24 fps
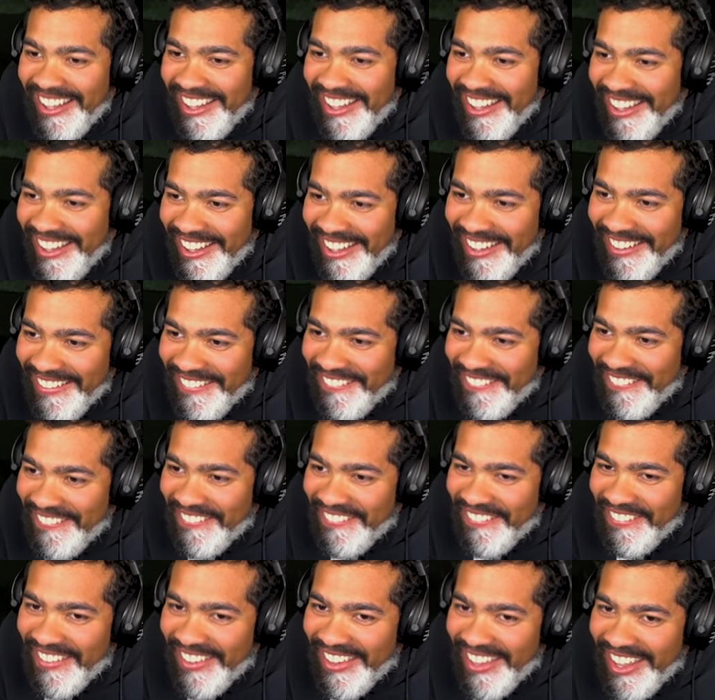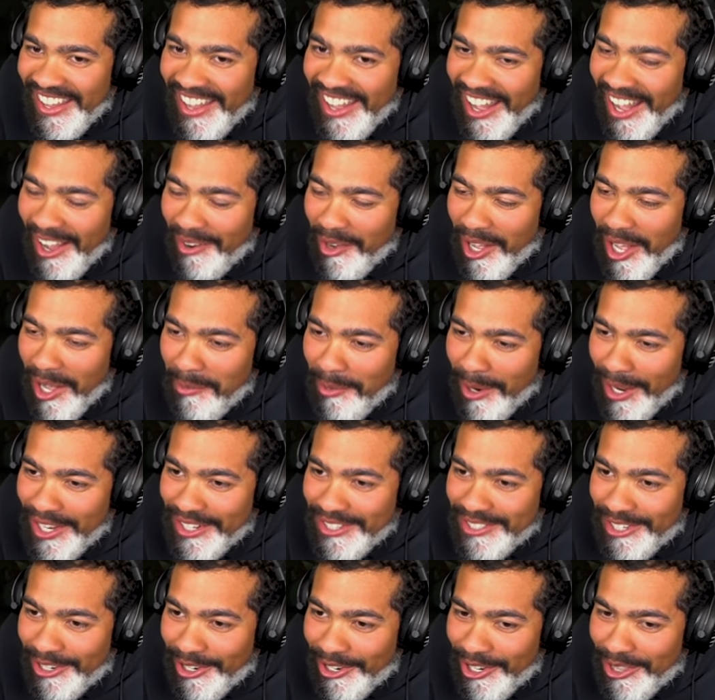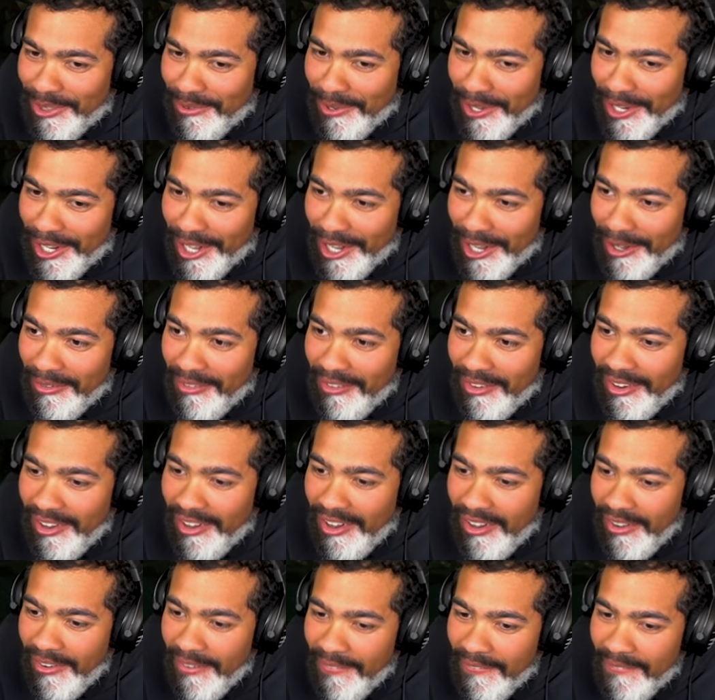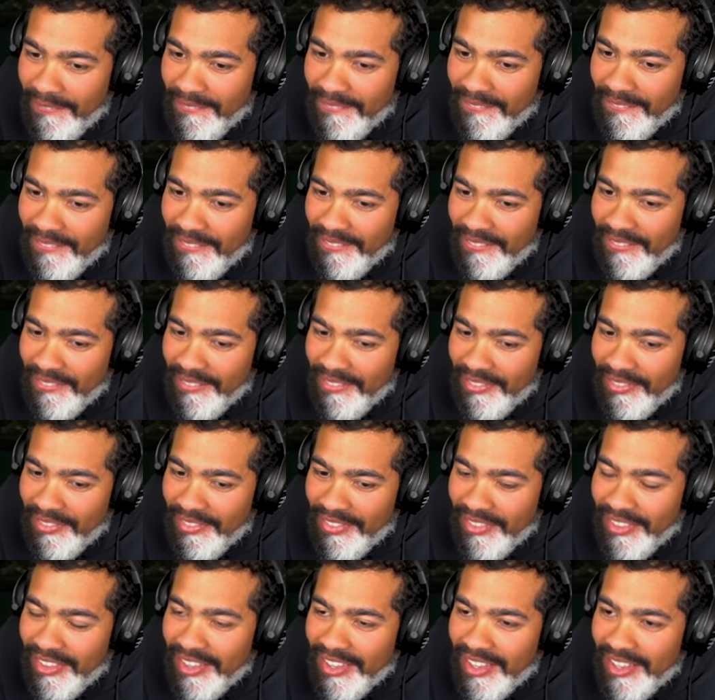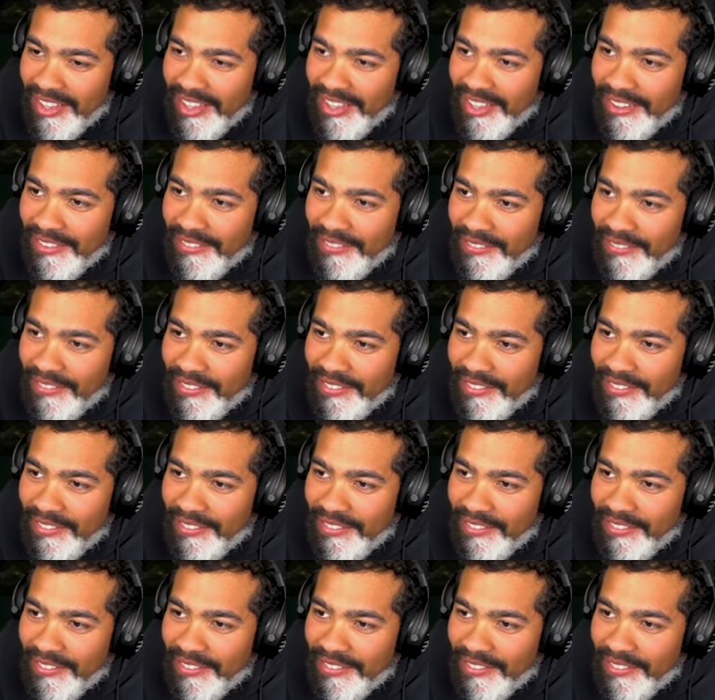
It's All right, well, I'm waiting, so hurry the fuck up. All right. I'm just gonna, I'm gonna go get,